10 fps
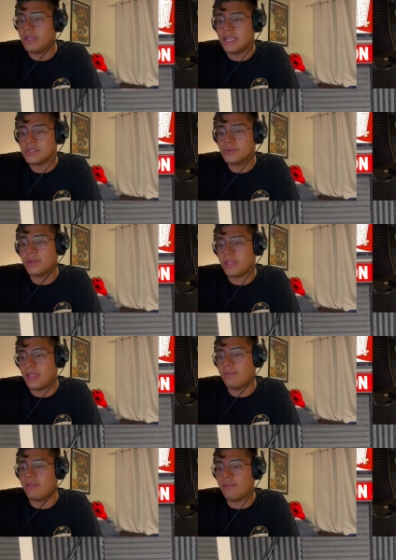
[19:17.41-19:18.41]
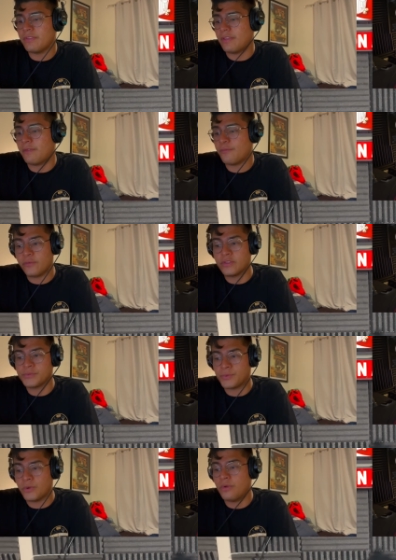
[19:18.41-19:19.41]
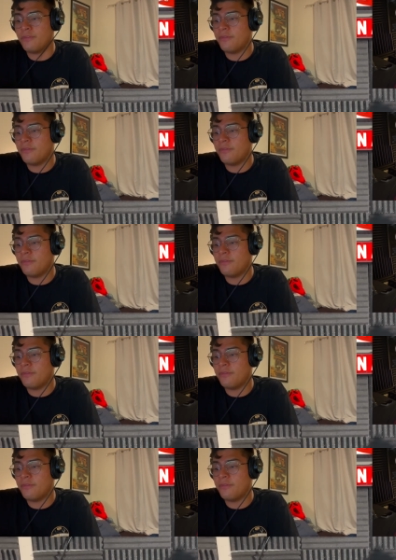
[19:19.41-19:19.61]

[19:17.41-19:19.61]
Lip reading: Ezra gave everything for this role.